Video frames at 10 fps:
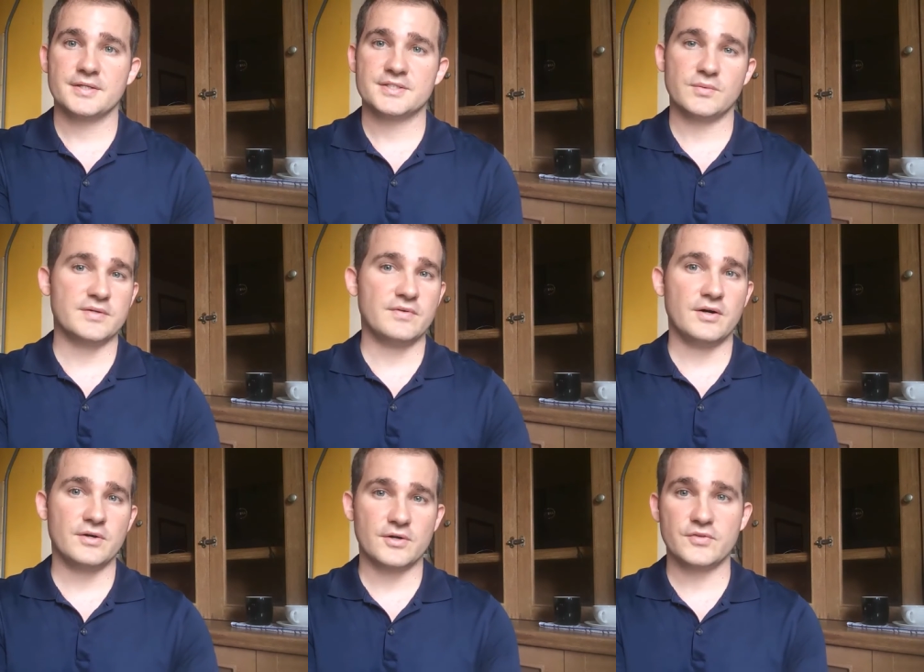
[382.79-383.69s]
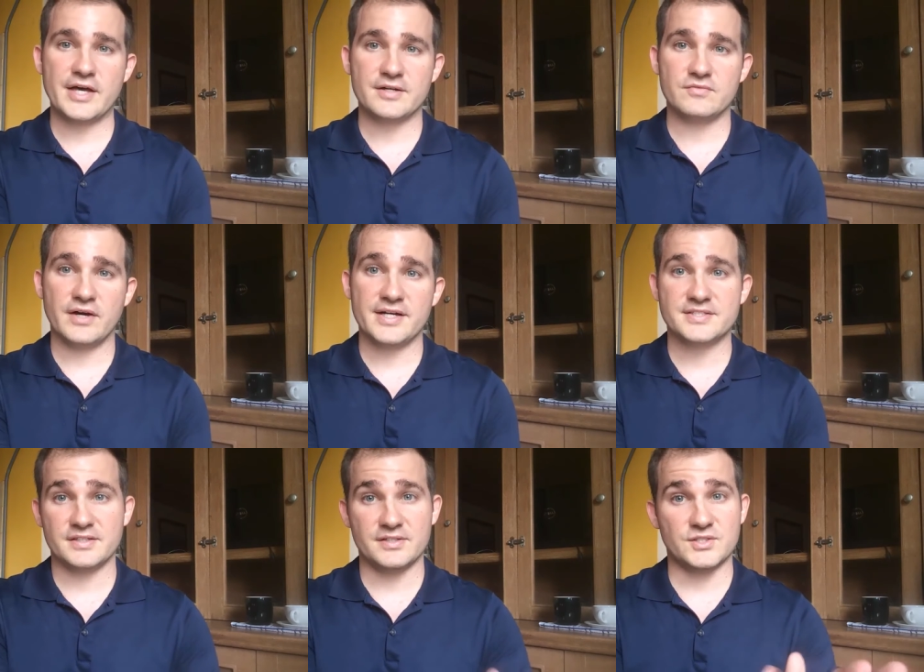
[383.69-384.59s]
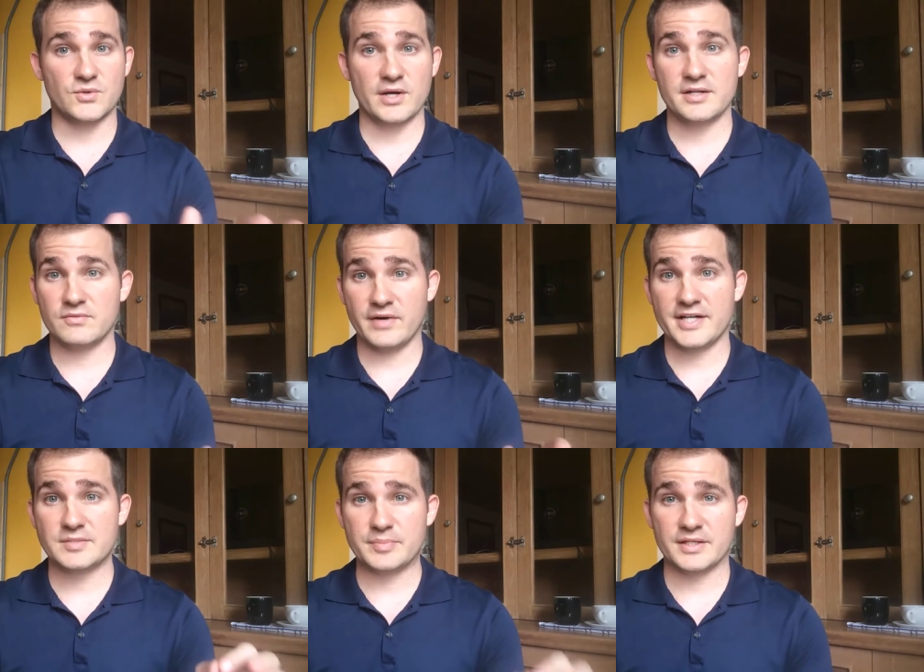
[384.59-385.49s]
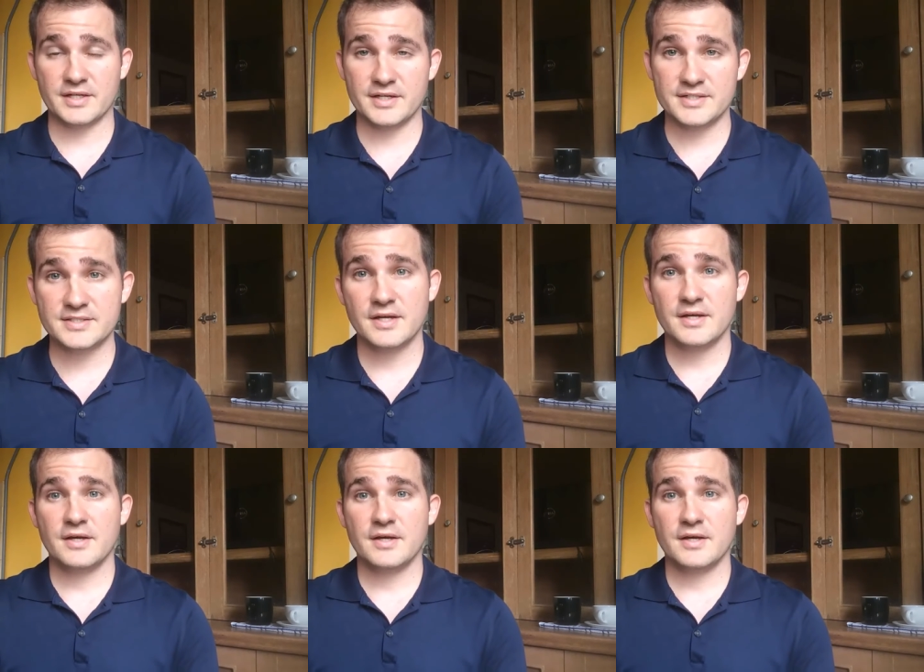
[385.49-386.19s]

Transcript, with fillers: So we've all heard that advice and it's great advice because